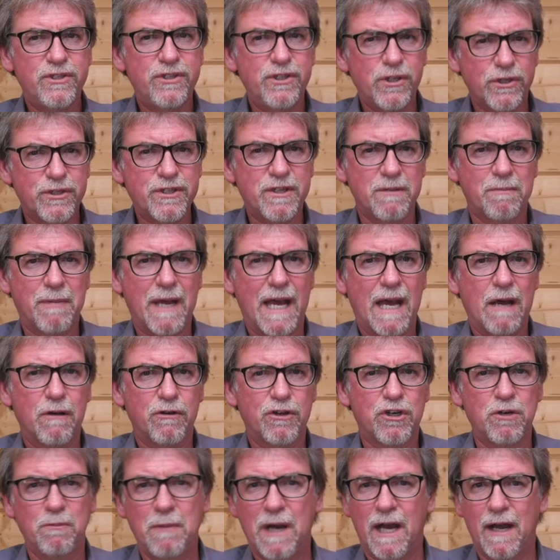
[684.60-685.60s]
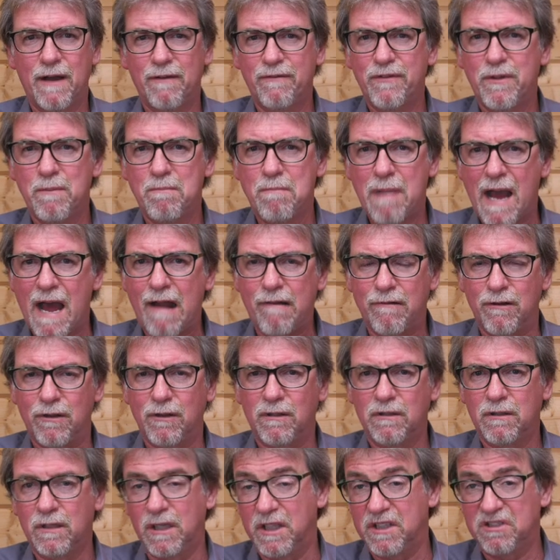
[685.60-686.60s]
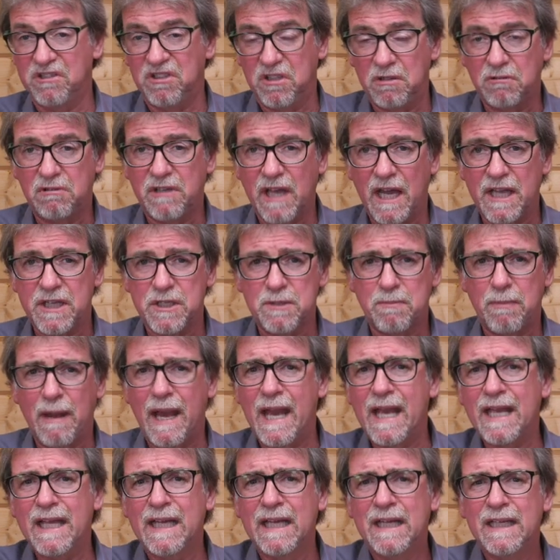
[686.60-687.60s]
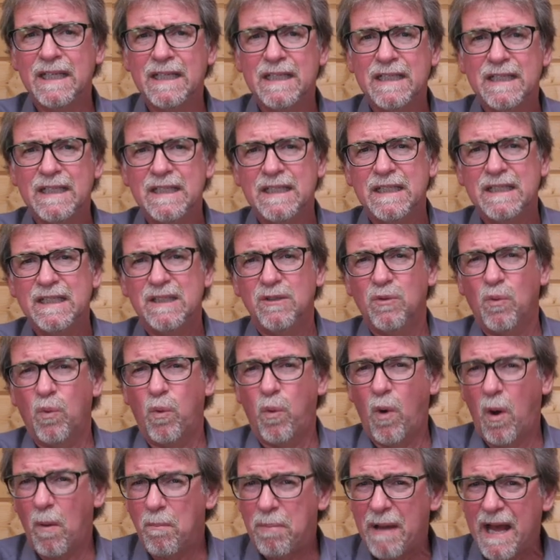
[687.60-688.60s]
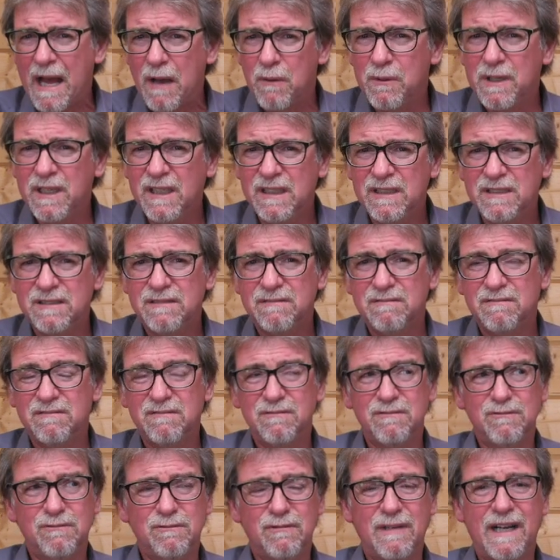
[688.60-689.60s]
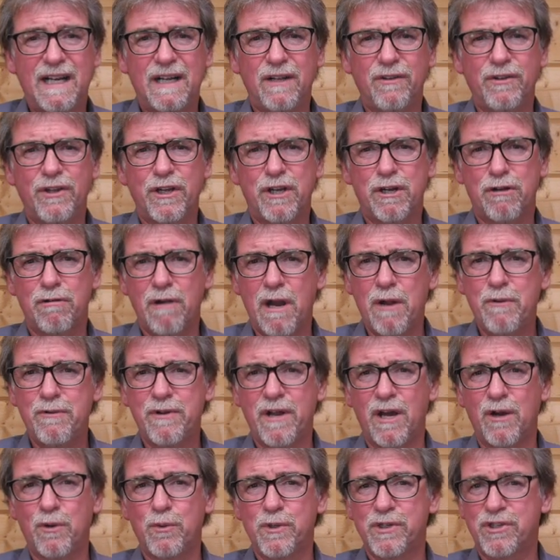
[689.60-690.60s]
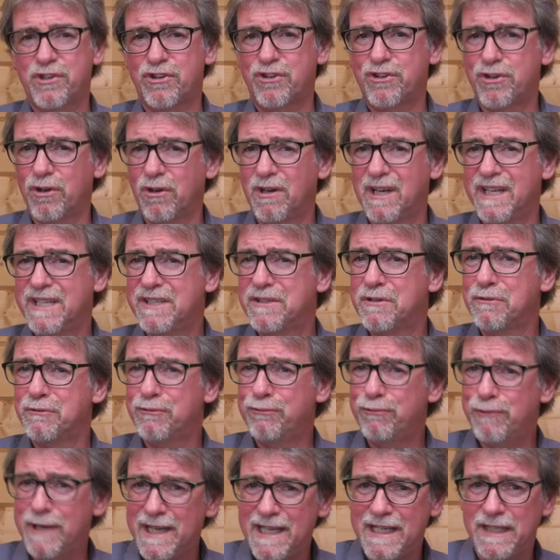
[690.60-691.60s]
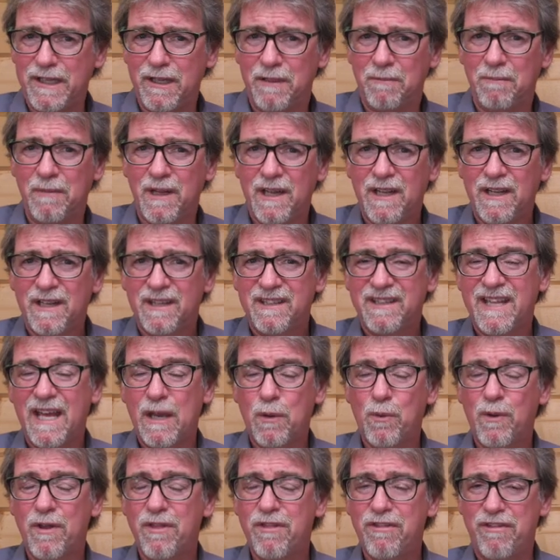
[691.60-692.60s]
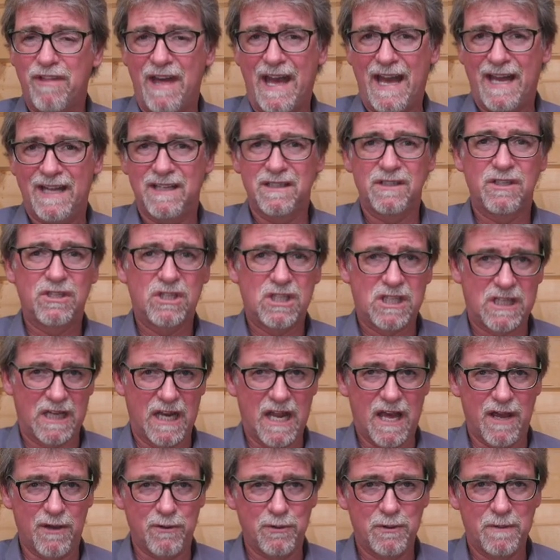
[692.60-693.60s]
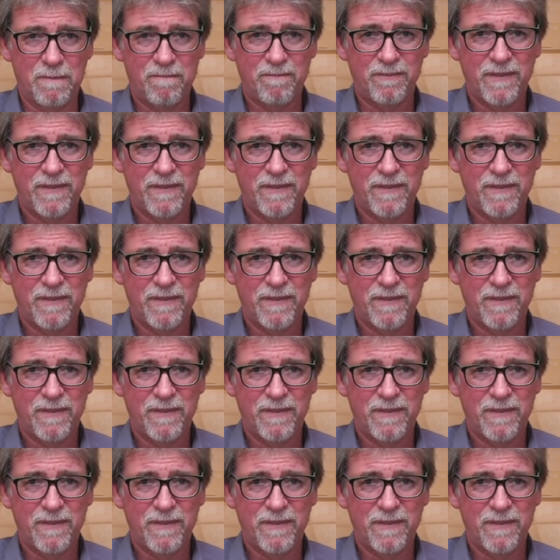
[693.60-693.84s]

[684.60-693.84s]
just about come out of the barrel at UK spec. What power? Well, the chrono was struggling to read them. They were that slow.